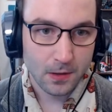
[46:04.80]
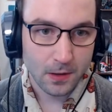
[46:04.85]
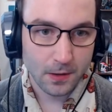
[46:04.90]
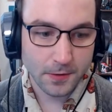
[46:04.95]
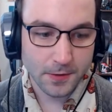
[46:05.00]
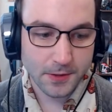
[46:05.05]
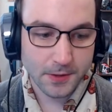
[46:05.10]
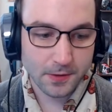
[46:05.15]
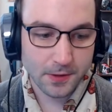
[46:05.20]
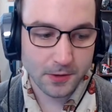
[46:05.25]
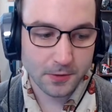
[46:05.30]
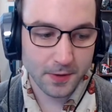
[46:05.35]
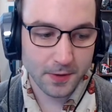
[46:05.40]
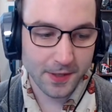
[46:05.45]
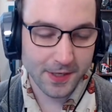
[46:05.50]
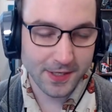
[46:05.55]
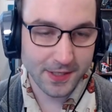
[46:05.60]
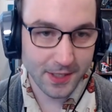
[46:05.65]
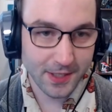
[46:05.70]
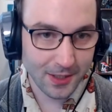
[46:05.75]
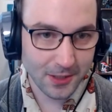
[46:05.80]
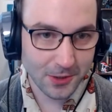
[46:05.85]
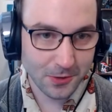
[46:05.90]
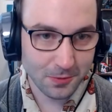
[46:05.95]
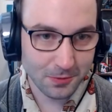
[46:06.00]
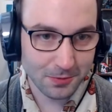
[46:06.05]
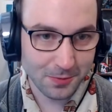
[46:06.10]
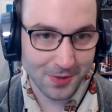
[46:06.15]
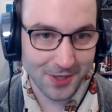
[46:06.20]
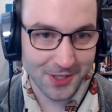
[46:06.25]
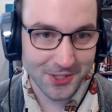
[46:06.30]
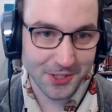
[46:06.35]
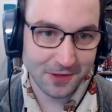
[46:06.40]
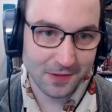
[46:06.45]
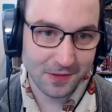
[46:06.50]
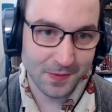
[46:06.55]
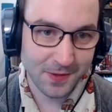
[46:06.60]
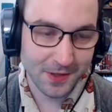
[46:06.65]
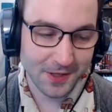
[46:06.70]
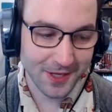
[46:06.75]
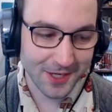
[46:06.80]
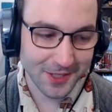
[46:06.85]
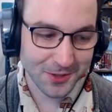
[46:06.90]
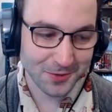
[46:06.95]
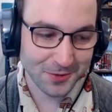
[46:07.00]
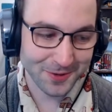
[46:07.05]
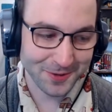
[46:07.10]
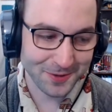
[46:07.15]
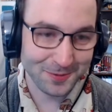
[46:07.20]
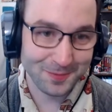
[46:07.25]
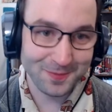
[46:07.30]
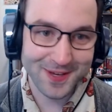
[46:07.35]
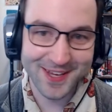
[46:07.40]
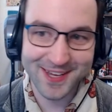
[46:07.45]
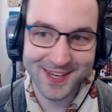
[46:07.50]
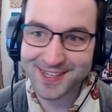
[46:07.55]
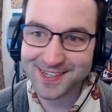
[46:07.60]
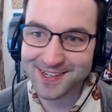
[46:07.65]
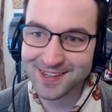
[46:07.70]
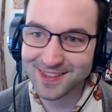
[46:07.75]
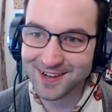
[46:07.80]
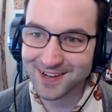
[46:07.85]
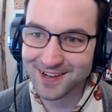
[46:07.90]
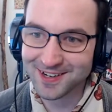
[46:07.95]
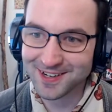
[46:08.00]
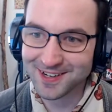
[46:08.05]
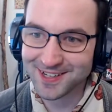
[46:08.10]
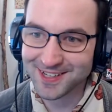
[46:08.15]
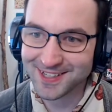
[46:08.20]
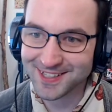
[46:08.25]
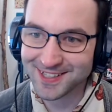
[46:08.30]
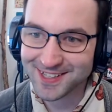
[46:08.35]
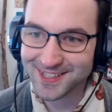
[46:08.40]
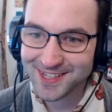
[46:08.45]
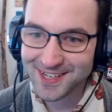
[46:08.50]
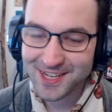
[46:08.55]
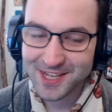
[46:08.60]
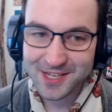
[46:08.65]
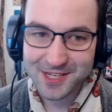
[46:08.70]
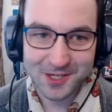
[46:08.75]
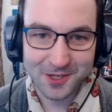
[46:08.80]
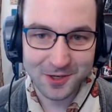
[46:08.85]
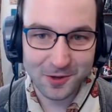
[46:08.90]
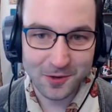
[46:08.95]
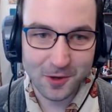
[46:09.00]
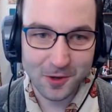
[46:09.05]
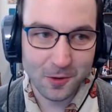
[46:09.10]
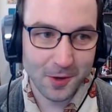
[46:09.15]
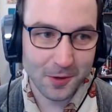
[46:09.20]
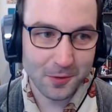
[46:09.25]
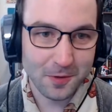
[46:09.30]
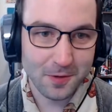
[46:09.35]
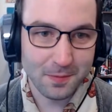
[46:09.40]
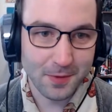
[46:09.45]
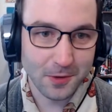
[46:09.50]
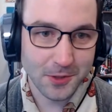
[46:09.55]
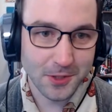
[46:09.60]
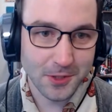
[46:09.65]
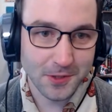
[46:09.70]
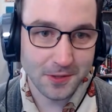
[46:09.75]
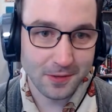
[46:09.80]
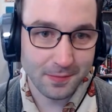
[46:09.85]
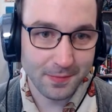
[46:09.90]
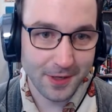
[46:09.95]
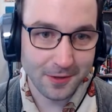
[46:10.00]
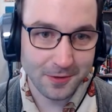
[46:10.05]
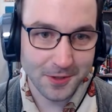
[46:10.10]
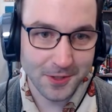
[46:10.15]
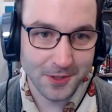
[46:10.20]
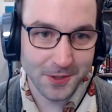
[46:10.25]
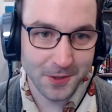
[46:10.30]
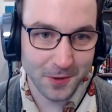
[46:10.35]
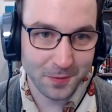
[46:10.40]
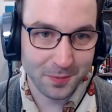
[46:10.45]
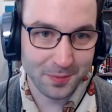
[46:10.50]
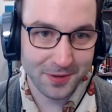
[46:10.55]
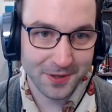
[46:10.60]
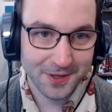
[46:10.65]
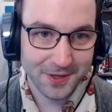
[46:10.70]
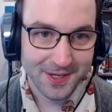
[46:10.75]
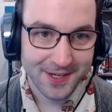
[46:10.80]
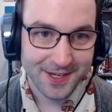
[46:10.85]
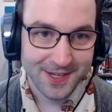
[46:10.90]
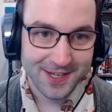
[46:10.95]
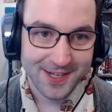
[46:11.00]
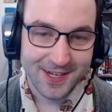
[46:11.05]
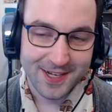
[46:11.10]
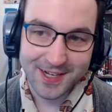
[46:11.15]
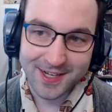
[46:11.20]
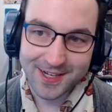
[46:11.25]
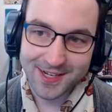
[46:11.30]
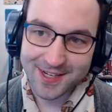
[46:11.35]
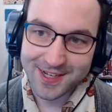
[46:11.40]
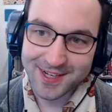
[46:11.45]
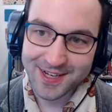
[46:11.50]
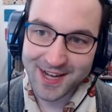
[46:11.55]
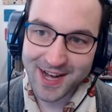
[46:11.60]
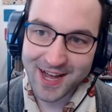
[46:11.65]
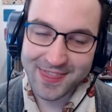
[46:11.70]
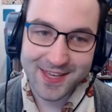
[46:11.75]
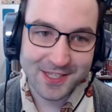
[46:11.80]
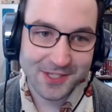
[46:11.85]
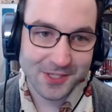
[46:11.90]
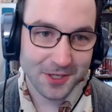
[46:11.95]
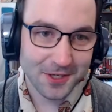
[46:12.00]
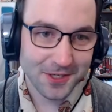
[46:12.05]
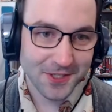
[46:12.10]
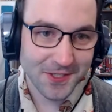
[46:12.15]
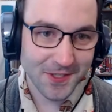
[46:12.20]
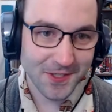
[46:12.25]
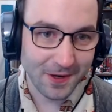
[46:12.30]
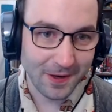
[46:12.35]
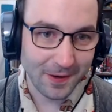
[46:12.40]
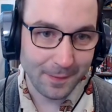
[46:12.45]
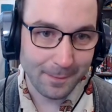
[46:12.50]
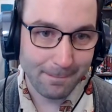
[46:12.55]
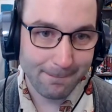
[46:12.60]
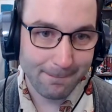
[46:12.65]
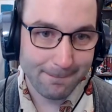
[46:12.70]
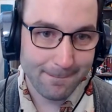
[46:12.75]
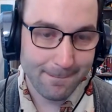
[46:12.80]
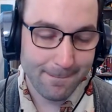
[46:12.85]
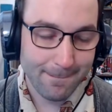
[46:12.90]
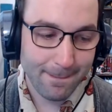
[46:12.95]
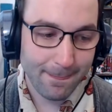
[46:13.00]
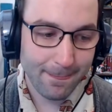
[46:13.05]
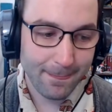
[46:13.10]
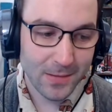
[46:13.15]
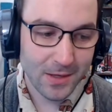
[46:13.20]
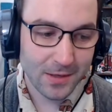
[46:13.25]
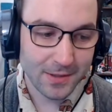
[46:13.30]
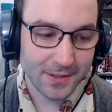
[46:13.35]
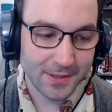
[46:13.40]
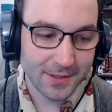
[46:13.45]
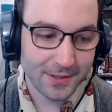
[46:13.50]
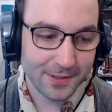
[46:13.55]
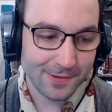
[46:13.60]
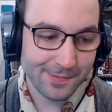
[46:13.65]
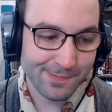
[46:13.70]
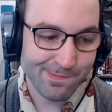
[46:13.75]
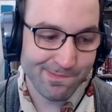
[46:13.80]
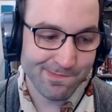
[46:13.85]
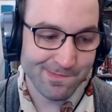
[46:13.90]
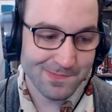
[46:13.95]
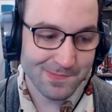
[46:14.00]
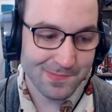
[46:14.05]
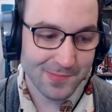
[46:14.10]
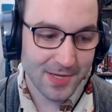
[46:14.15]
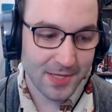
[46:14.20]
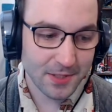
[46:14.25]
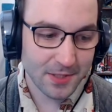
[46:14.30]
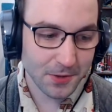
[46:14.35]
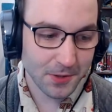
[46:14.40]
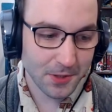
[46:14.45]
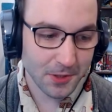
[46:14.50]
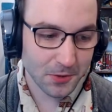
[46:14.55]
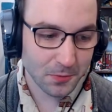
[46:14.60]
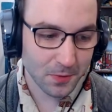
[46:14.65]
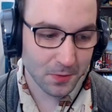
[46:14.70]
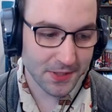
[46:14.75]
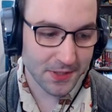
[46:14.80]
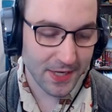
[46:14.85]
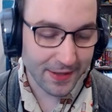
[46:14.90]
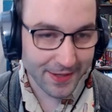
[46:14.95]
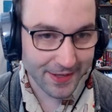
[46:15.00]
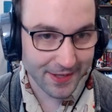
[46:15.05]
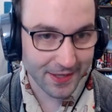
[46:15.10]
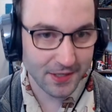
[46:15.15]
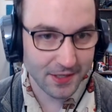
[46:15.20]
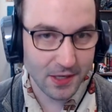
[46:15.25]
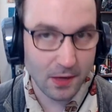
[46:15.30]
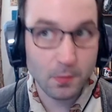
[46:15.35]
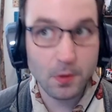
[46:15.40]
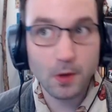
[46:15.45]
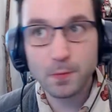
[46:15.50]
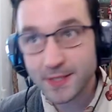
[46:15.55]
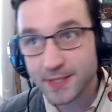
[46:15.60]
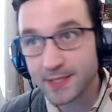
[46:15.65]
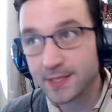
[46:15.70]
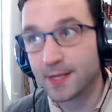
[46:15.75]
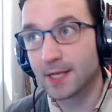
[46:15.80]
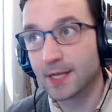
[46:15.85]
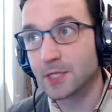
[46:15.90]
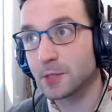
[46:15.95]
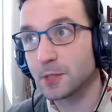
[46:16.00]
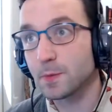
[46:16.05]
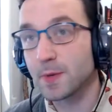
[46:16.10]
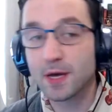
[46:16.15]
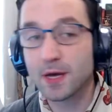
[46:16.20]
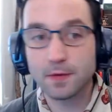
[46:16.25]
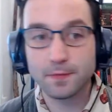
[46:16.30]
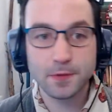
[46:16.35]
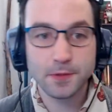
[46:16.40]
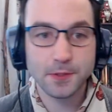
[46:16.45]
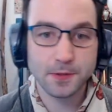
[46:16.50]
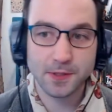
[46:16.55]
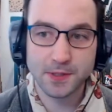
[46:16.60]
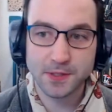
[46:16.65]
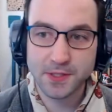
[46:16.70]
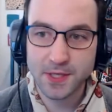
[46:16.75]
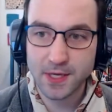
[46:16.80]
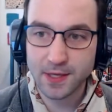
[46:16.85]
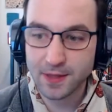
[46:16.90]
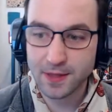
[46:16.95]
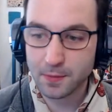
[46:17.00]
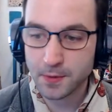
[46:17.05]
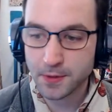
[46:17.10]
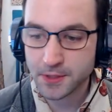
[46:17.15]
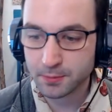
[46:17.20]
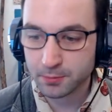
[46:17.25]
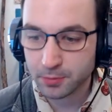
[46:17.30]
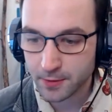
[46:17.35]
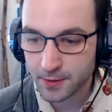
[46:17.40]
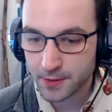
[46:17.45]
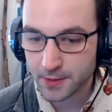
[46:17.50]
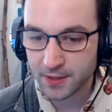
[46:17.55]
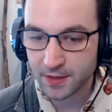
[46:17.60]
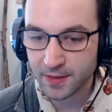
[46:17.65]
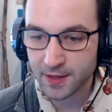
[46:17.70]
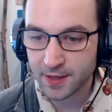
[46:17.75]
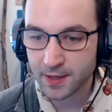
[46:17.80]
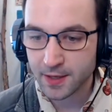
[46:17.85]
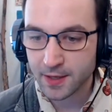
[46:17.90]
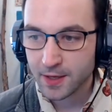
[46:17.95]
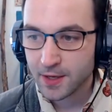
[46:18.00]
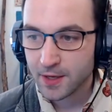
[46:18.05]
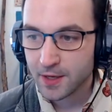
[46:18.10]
Are the students really engaged when we're watching them in the classroom and they're uh, you know they're going through the motions on the microscope? Uh, I think it's hard to say. Um, and the students weren't telling us, oh, well, we did actually, we got a few students saying they were disappointed. They,